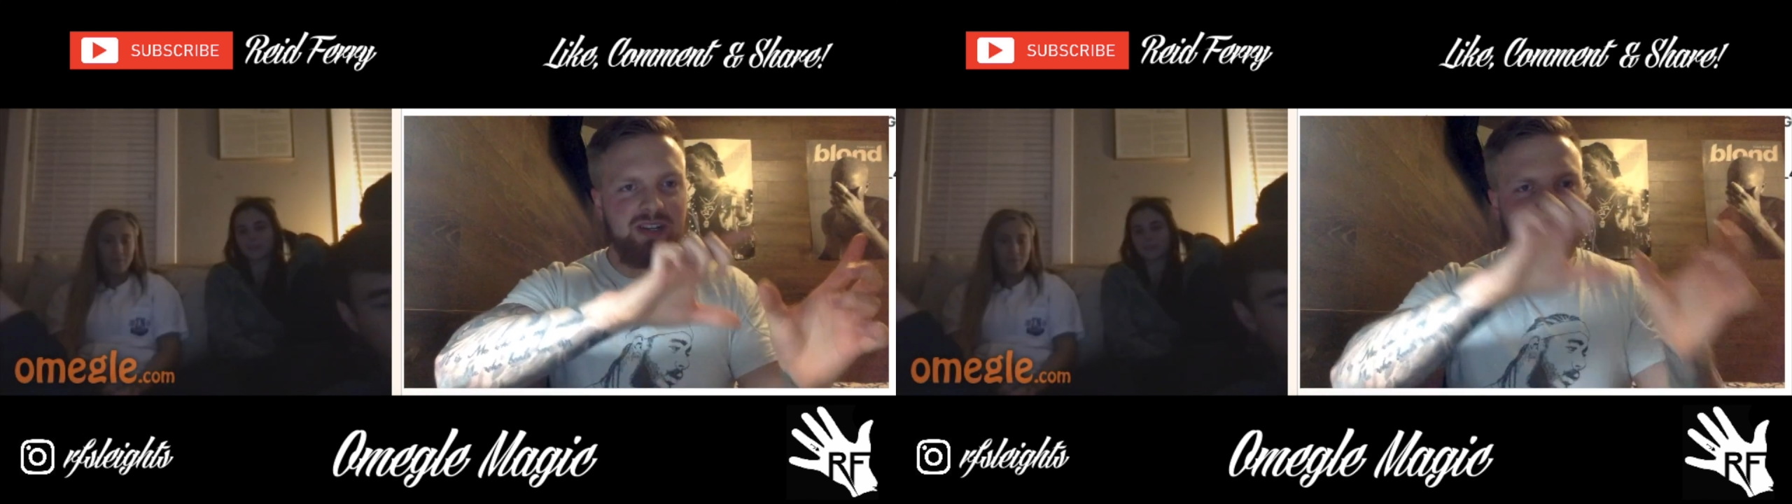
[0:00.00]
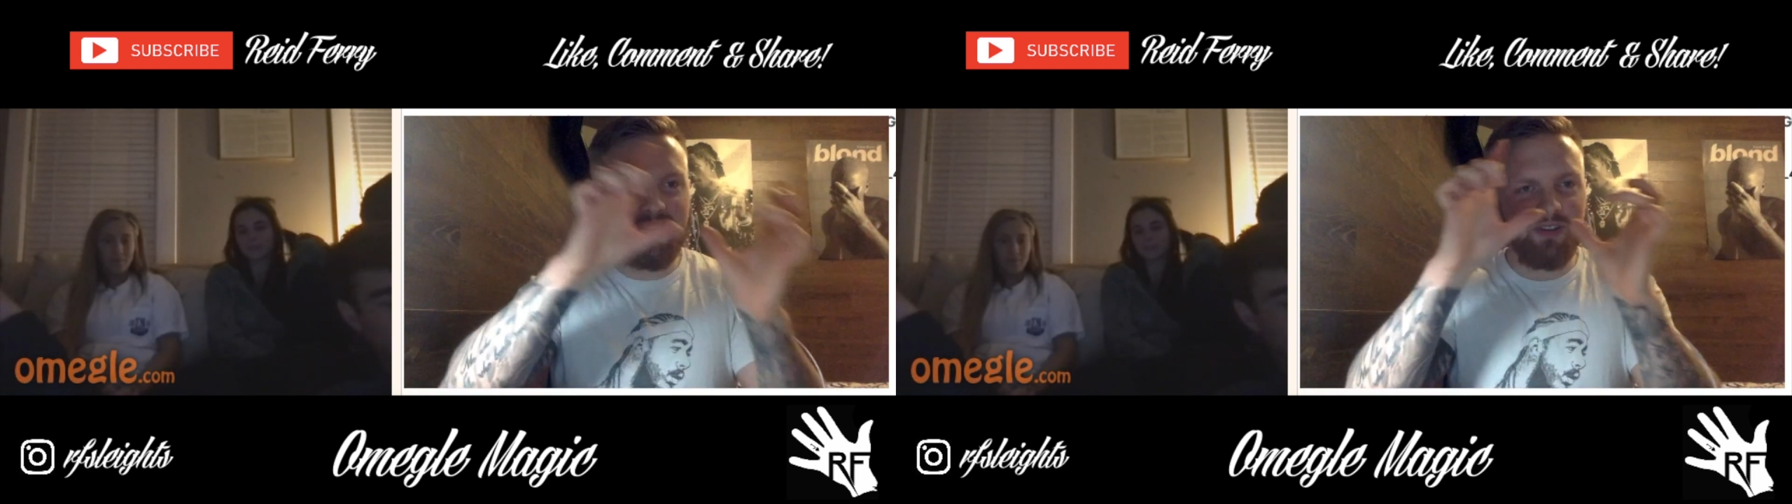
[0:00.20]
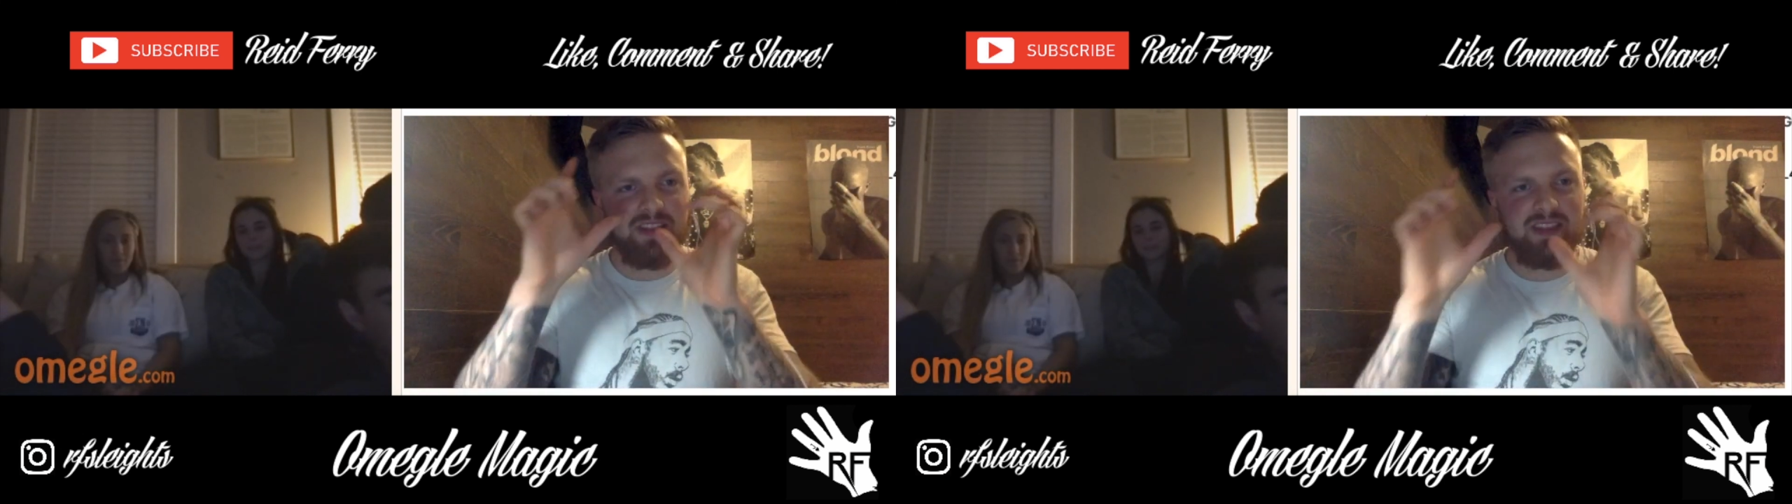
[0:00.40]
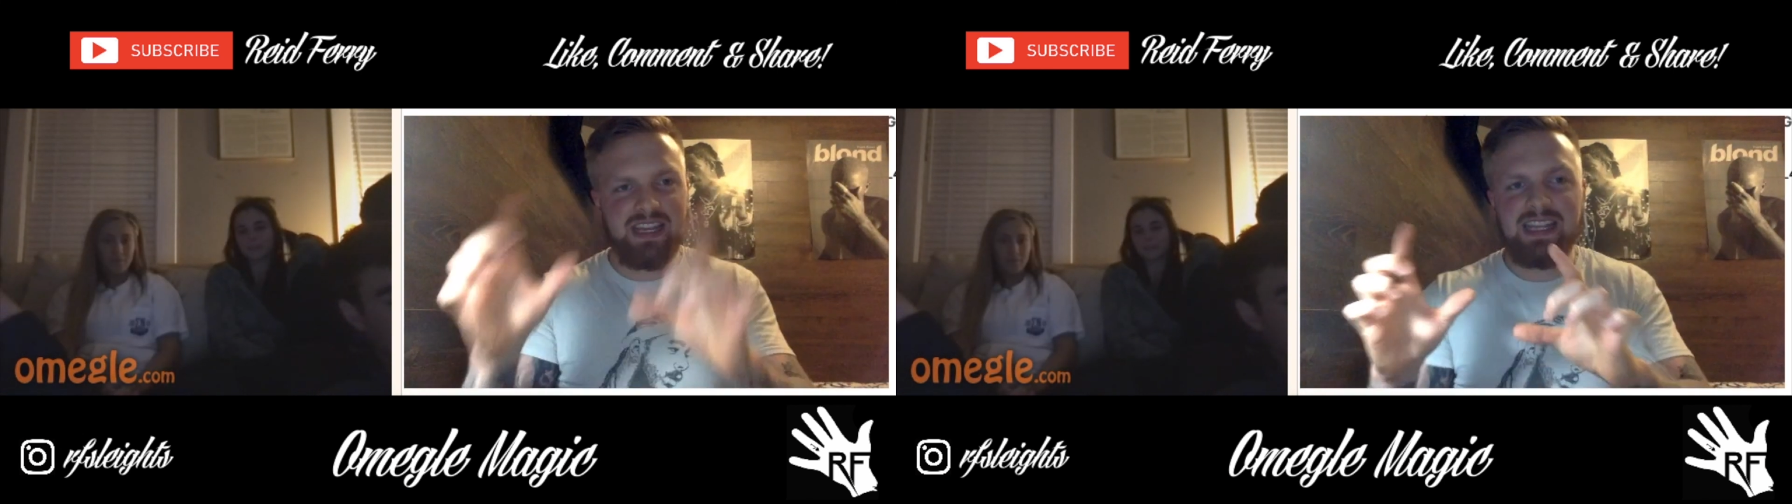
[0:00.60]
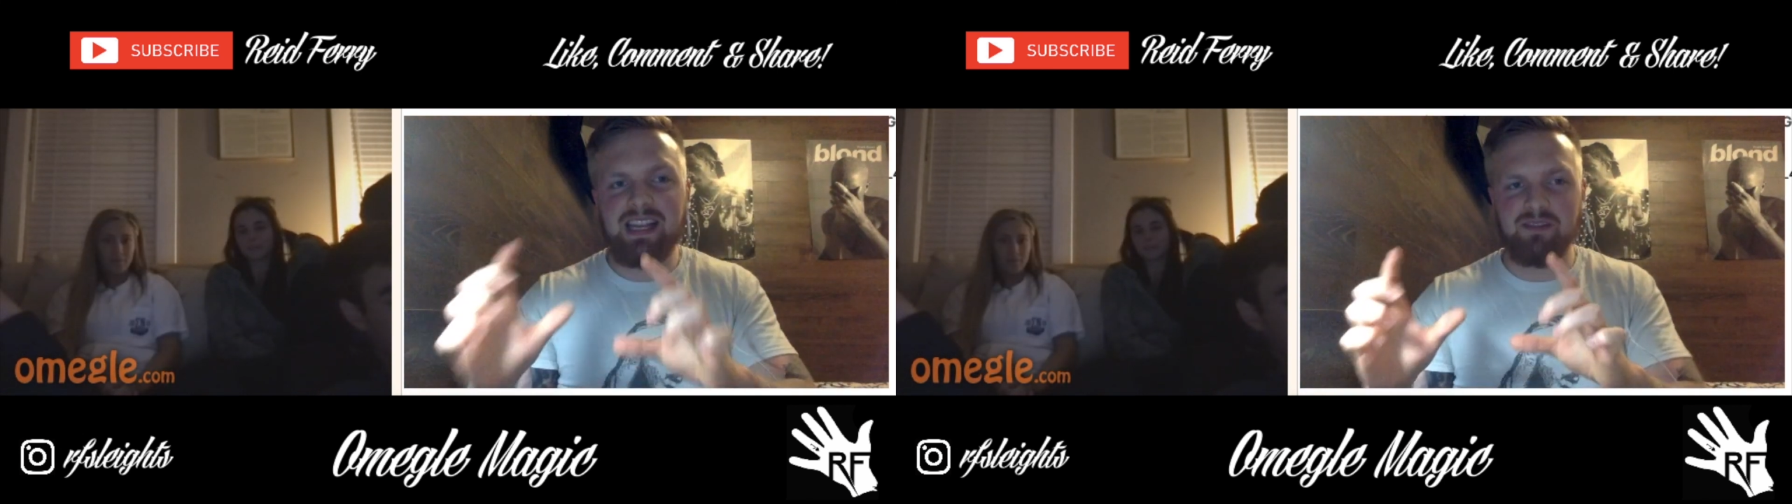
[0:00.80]
and now you're
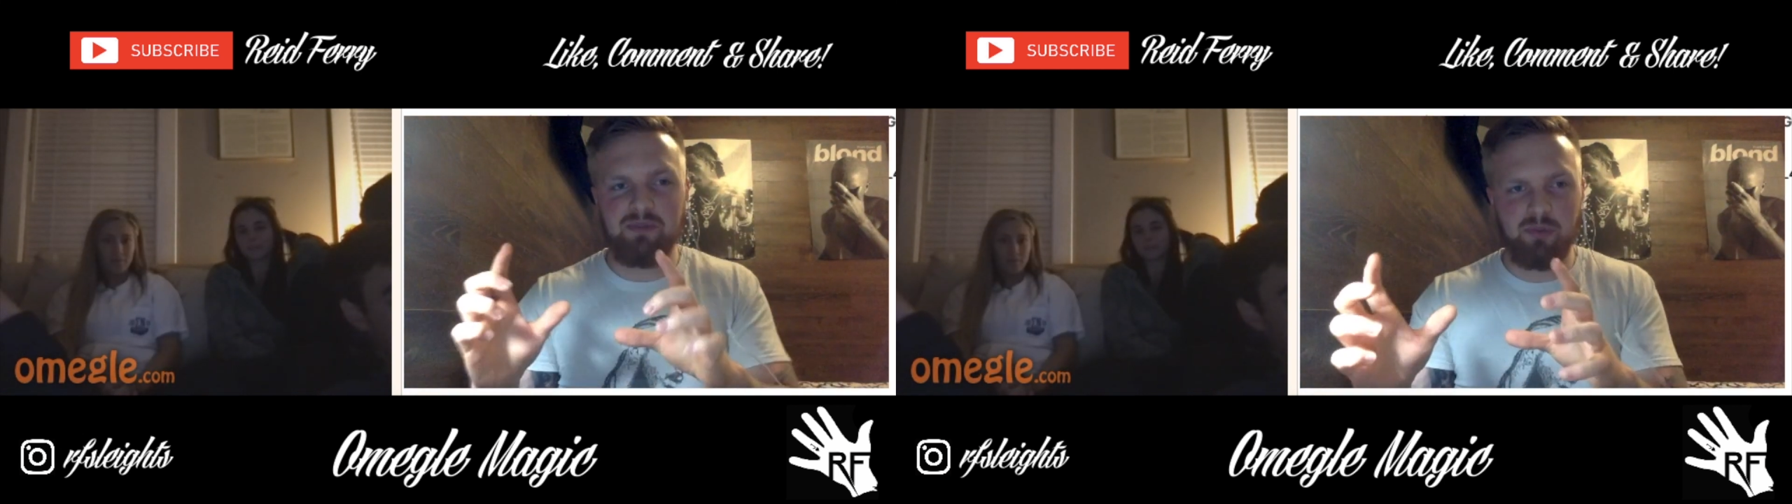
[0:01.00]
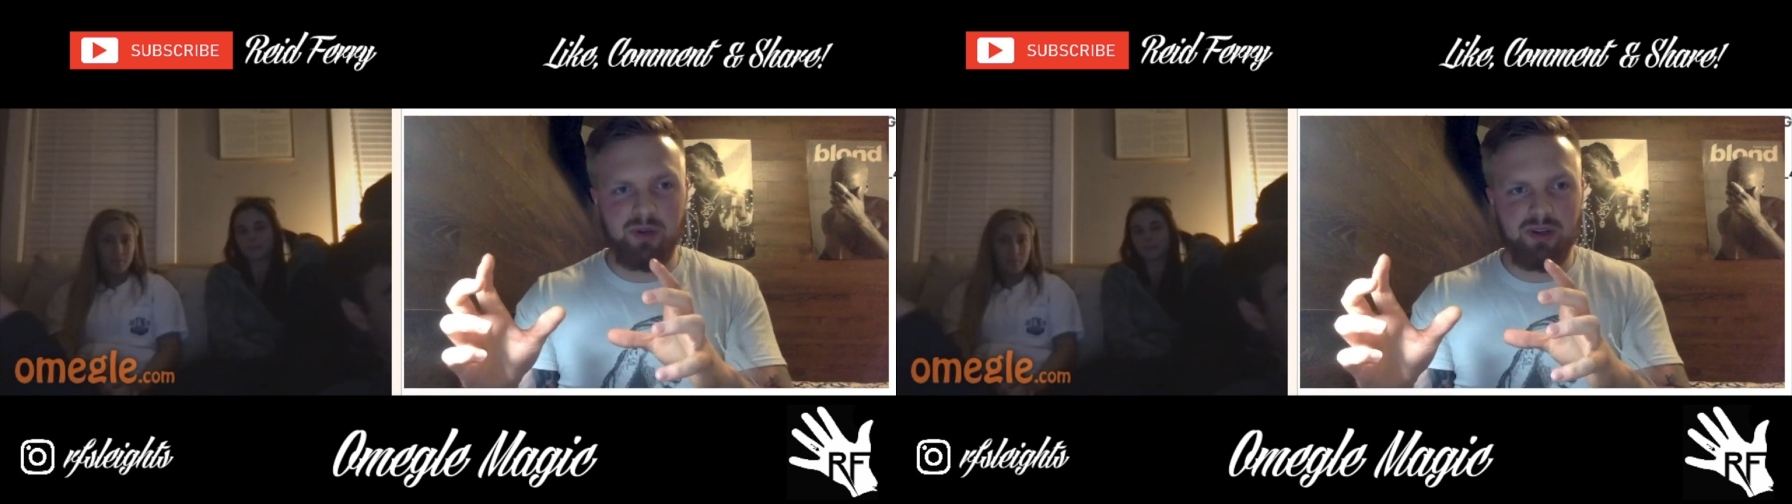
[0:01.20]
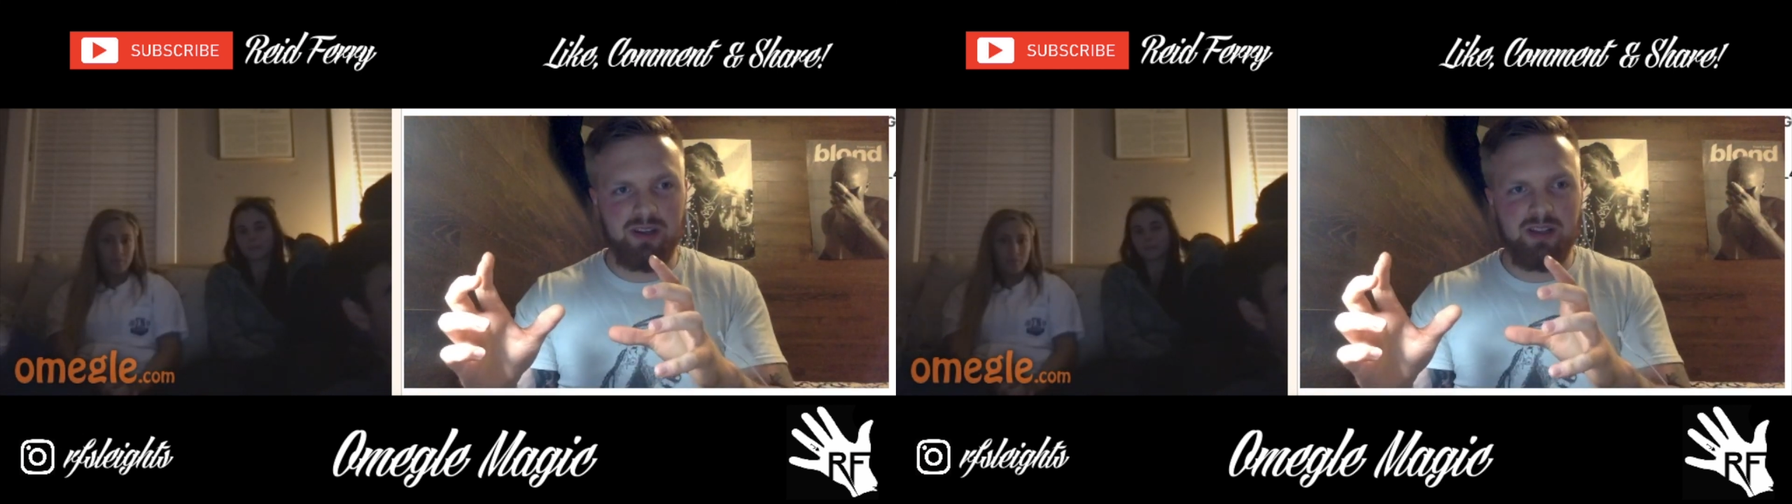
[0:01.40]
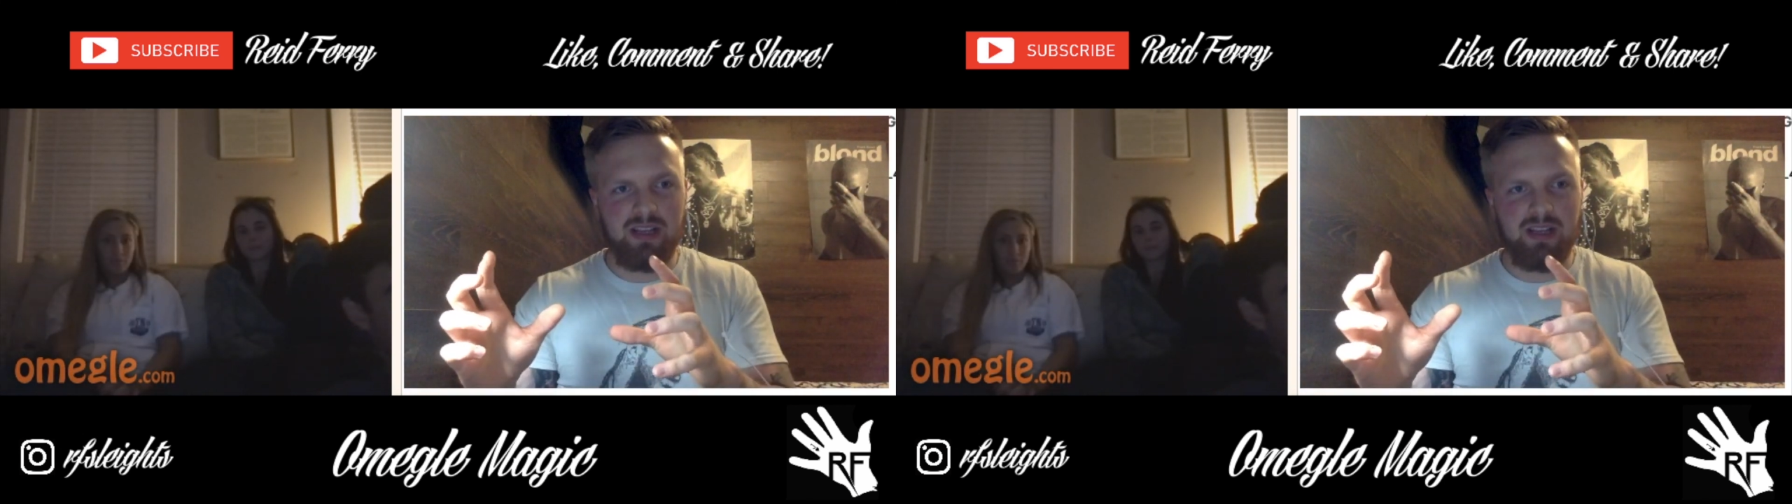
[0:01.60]
thinking of a word.